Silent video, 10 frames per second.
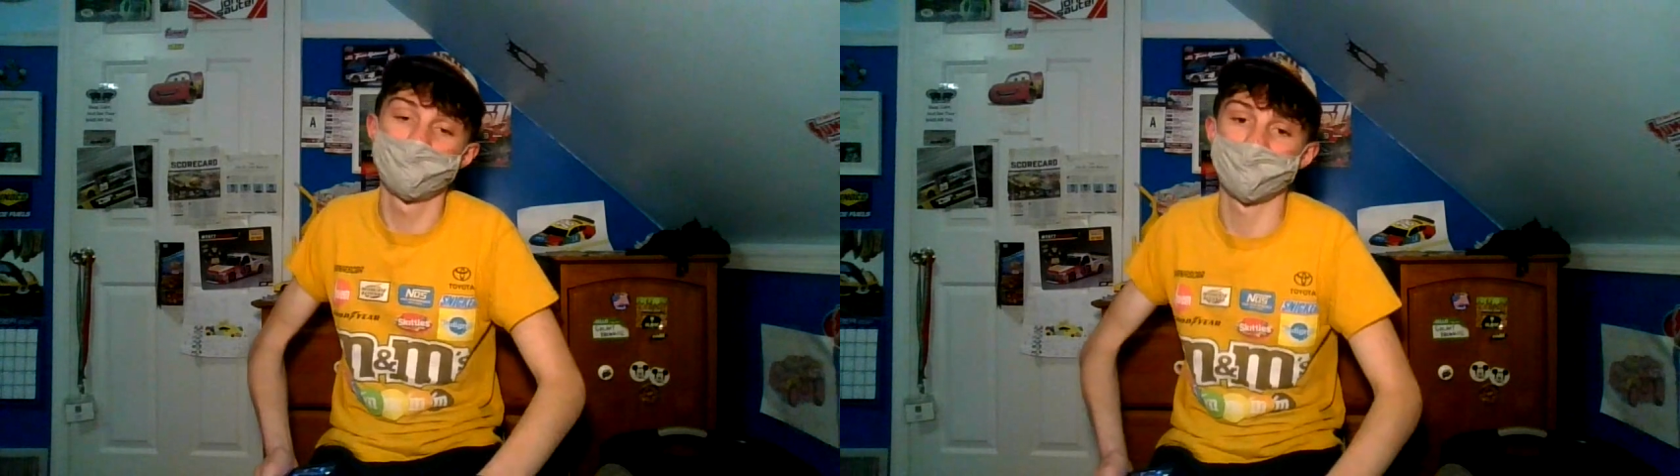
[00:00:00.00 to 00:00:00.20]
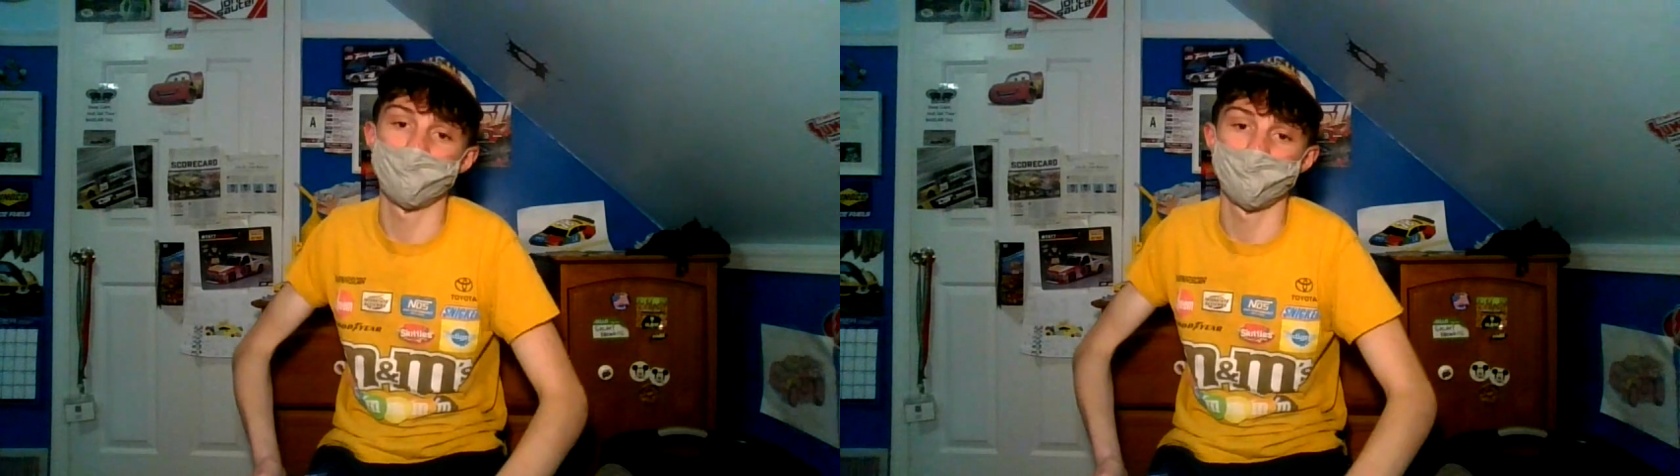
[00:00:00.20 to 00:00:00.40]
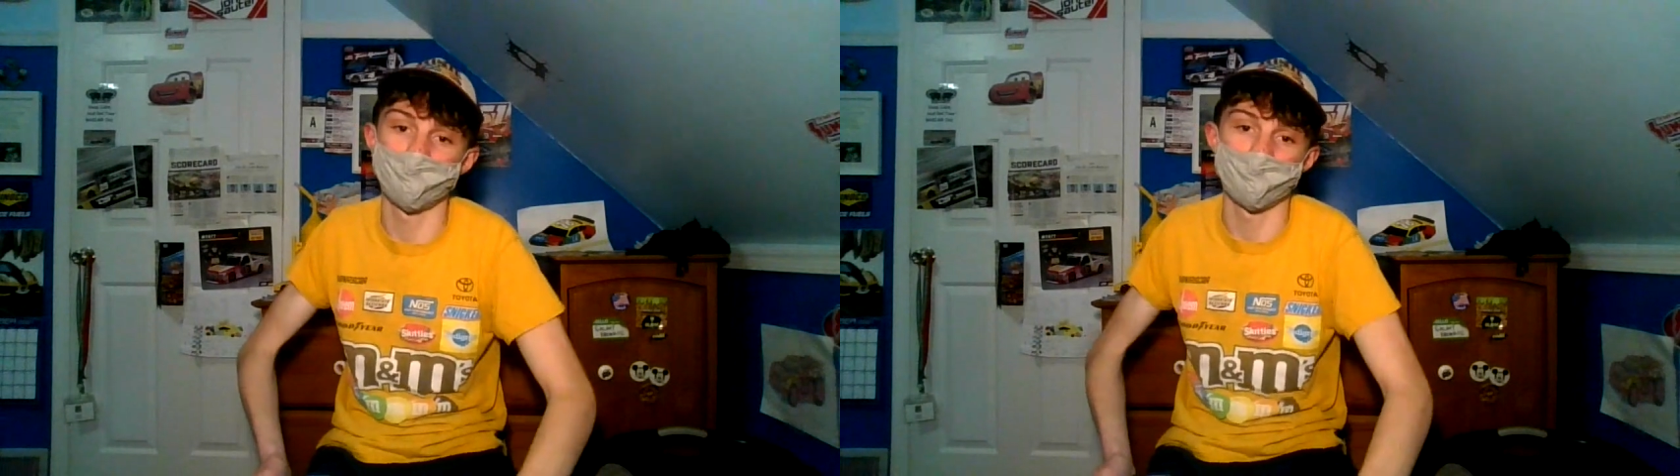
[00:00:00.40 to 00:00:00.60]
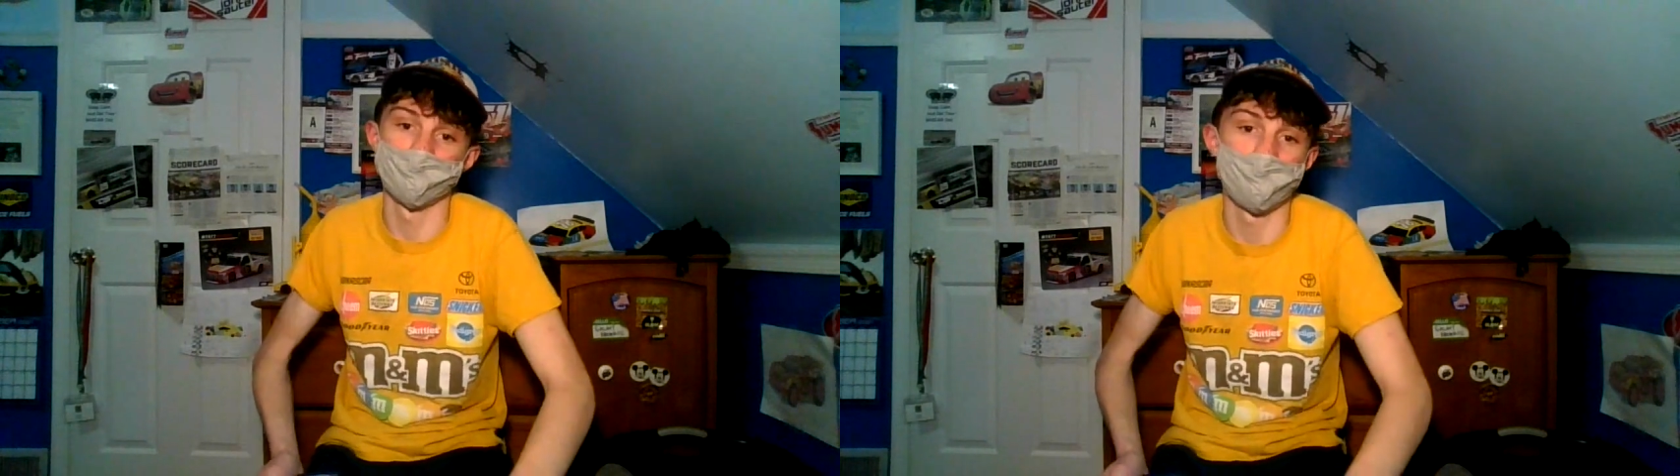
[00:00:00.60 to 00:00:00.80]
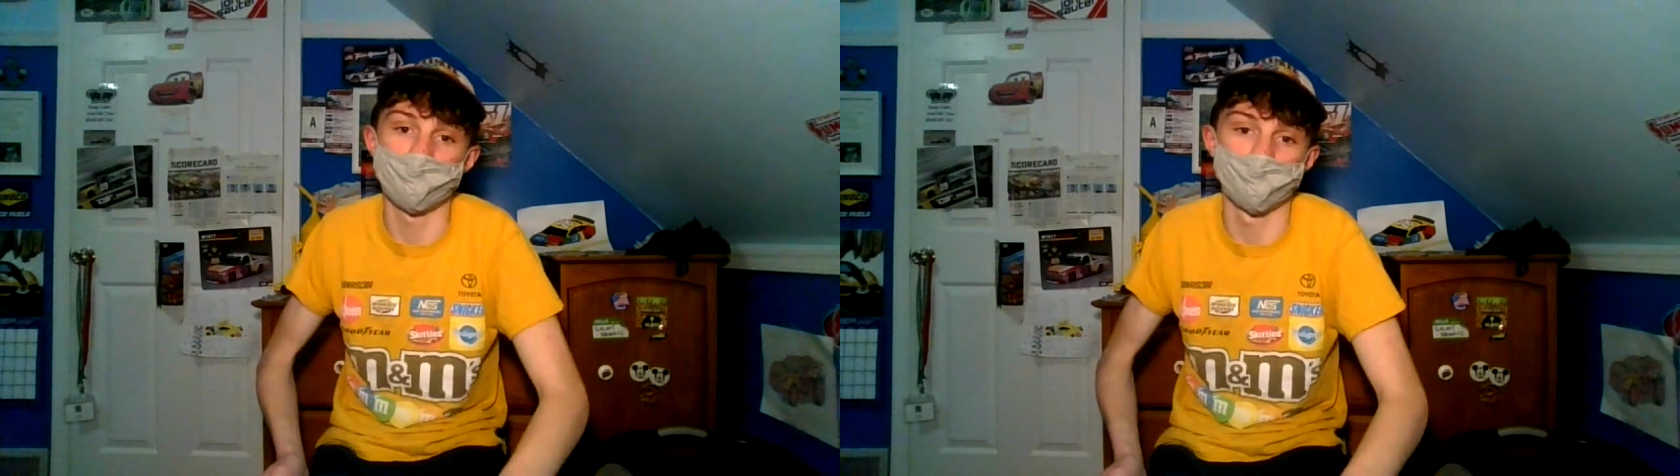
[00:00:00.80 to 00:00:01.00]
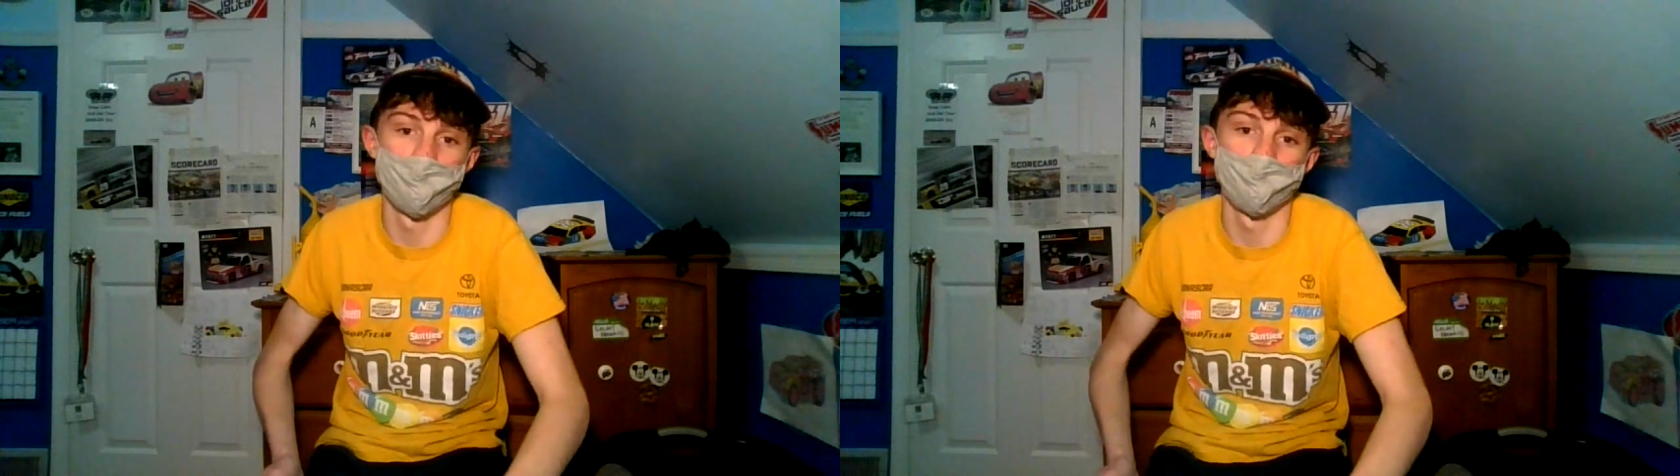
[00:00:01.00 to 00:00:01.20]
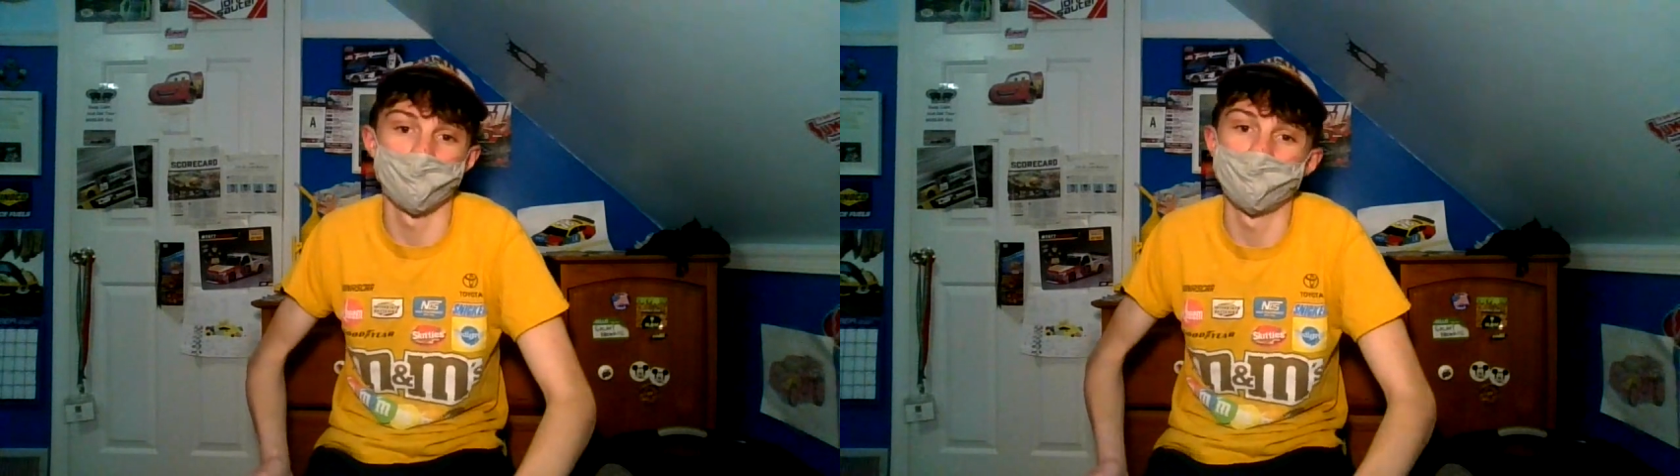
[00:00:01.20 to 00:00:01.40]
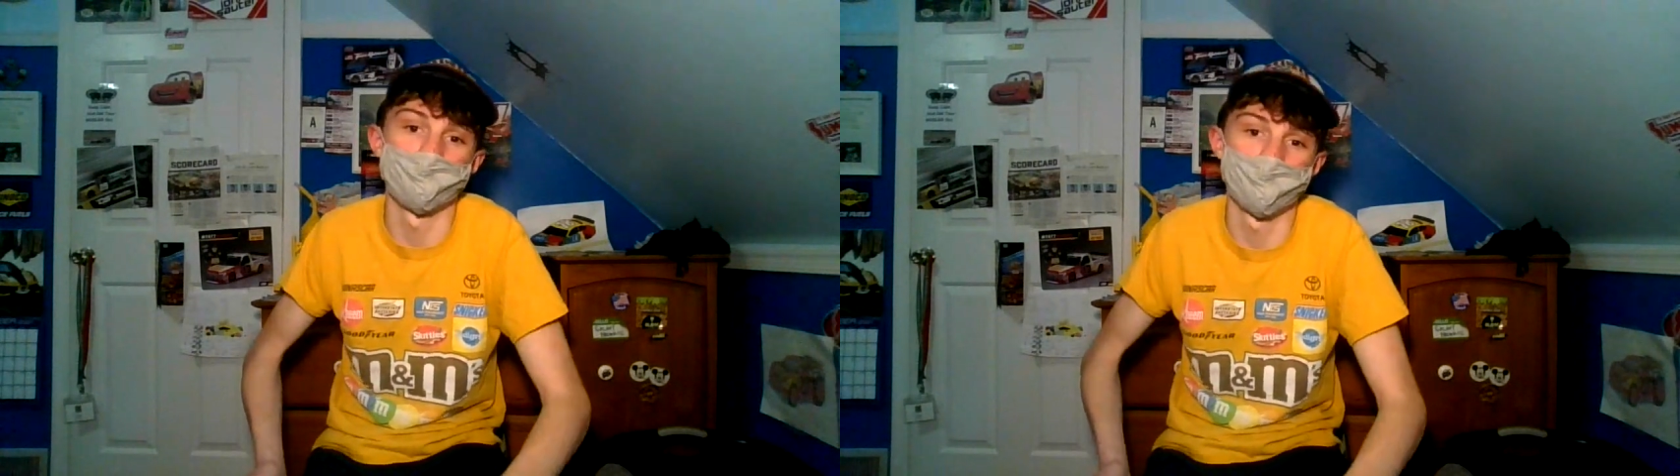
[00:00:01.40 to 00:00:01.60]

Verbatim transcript: usually uploading a lot randomly